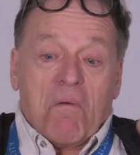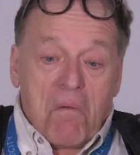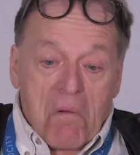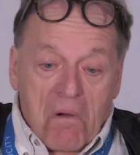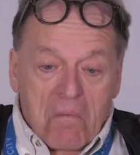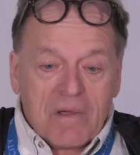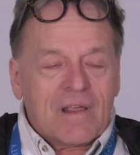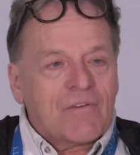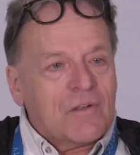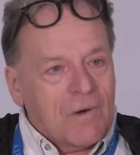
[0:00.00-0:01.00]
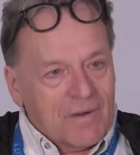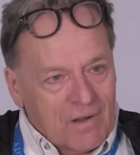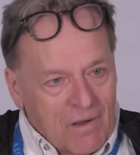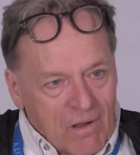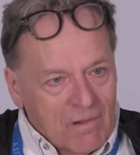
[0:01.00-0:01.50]
or whatever you want
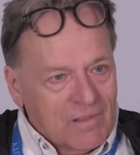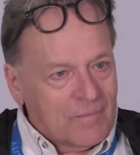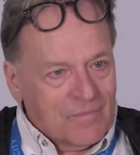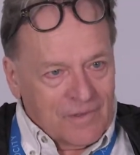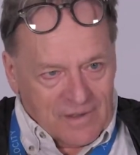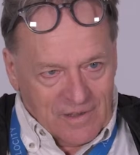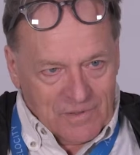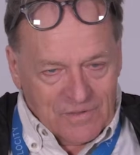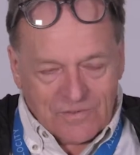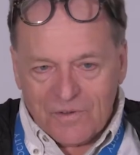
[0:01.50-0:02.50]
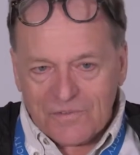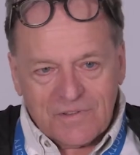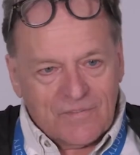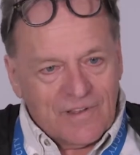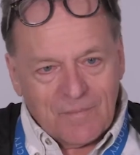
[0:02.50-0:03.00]
to call them, it could be
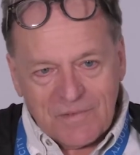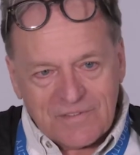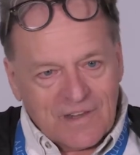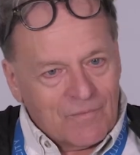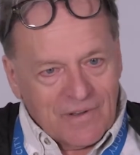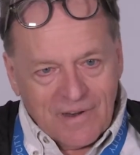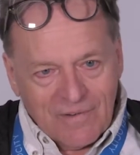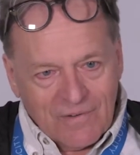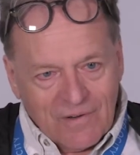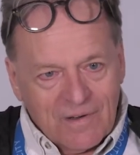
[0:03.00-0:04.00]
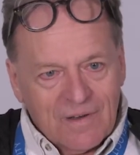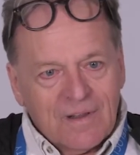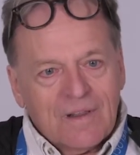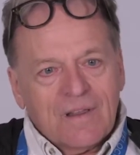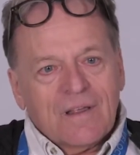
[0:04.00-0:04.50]
social development center, whatever,
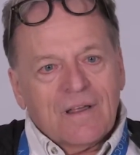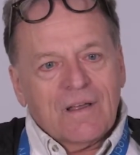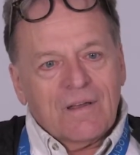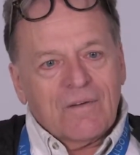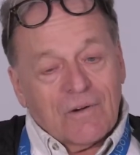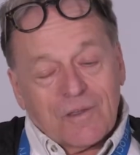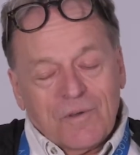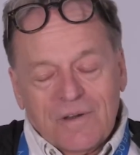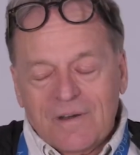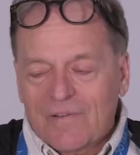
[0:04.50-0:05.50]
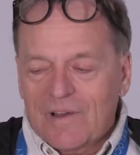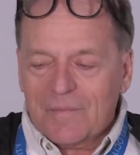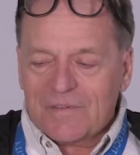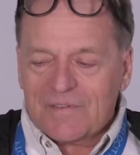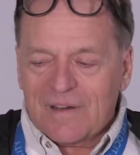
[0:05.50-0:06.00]
or community
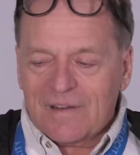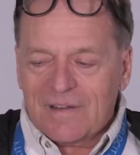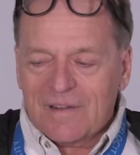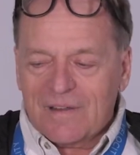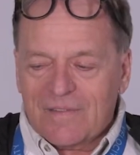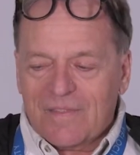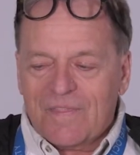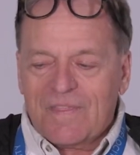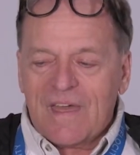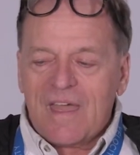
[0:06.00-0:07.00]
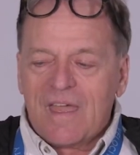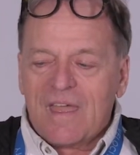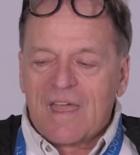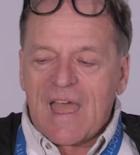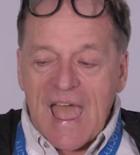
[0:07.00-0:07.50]
development center,
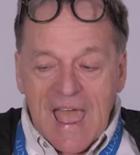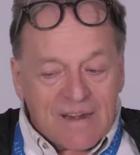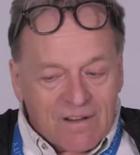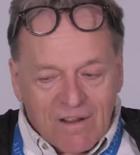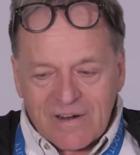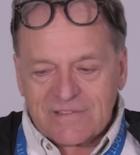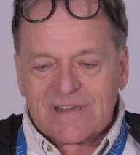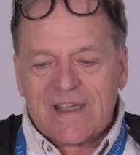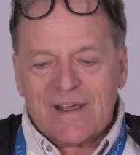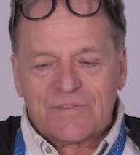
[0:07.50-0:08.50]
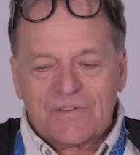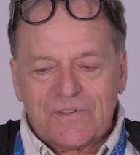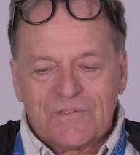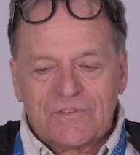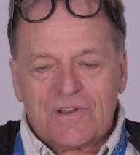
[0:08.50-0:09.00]
they and arts
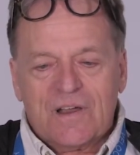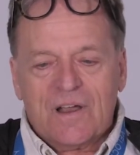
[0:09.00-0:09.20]
councils